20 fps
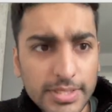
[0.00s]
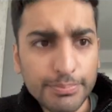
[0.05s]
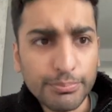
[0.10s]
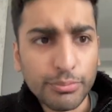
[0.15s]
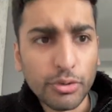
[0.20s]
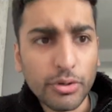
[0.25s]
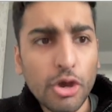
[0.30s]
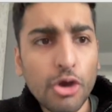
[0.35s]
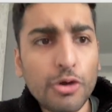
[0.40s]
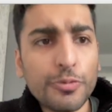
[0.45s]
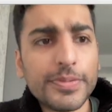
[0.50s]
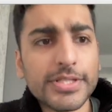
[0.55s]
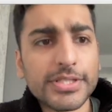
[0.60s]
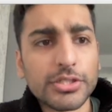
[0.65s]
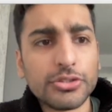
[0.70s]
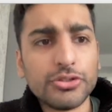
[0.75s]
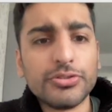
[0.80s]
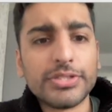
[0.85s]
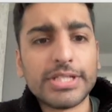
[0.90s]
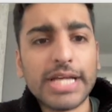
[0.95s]
but it opens a
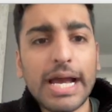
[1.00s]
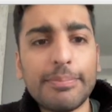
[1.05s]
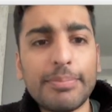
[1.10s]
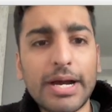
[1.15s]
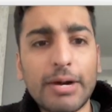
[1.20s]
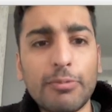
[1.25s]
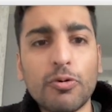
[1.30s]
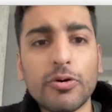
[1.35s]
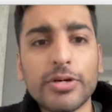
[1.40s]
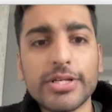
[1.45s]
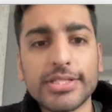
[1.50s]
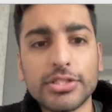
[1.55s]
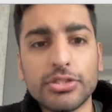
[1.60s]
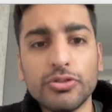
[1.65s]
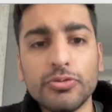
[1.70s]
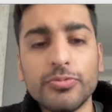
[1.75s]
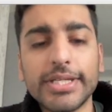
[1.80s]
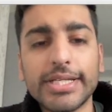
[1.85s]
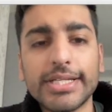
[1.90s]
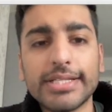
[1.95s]
new tab, and what it's
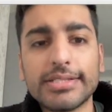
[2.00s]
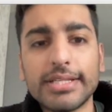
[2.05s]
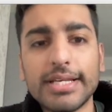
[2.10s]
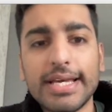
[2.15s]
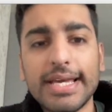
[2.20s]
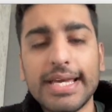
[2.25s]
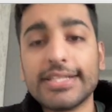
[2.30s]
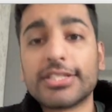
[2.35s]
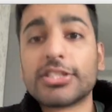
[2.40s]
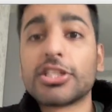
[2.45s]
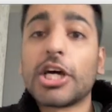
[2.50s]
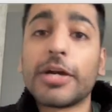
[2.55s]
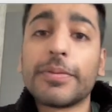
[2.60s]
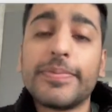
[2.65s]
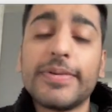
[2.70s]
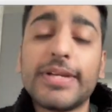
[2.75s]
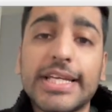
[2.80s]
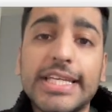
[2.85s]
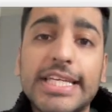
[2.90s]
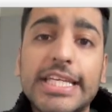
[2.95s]
doing is it's
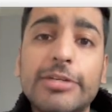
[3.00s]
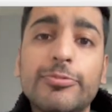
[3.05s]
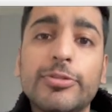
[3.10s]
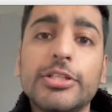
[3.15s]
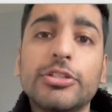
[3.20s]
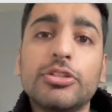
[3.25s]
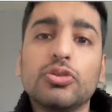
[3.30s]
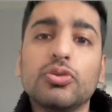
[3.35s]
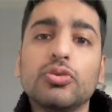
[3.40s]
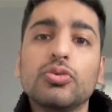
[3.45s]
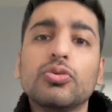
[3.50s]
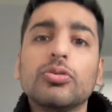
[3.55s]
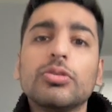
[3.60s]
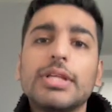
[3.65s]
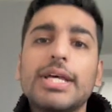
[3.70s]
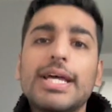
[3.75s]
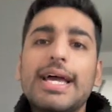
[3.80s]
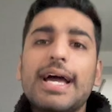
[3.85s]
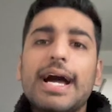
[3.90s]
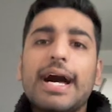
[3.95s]
typing that keyword into Google
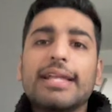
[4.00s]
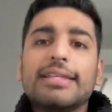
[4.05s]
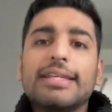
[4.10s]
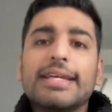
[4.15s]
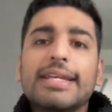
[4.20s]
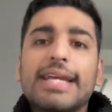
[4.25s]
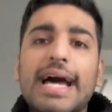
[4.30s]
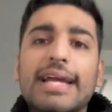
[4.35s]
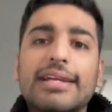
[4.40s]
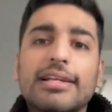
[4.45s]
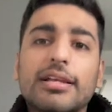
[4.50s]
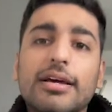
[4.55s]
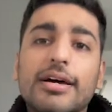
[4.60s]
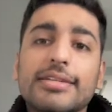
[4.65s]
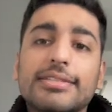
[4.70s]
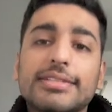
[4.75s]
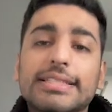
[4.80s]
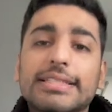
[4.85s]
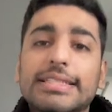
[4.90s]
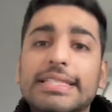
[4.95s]
and then
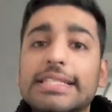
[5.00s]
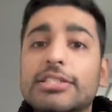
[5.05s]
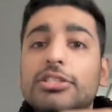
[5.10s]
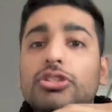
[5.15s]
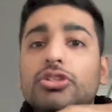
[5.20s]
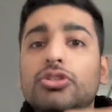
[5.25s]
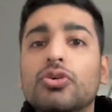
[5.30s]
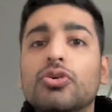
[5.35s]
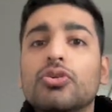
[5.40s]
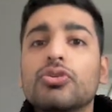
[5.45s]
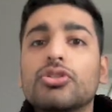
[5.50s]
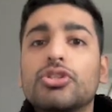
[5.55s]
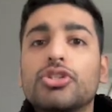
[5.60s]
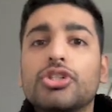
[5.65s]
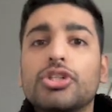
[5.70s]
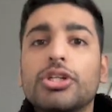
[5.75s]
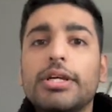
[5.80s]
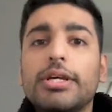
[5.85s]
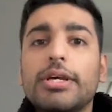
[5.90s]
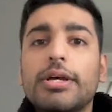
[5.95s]
analyzing the
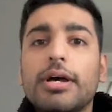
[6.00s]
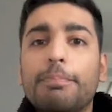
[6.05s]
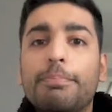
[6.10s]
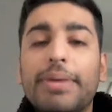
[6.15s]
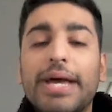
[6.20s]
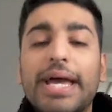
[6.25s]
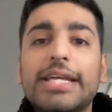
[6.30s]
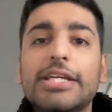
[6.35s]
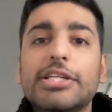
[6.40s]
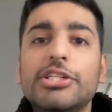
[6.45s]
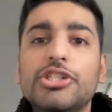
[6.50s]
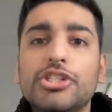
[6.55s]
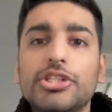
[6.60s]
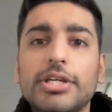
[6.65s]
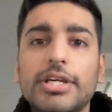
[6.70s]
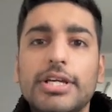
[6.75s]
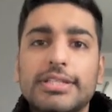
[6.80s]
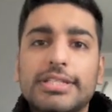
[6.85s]
search page,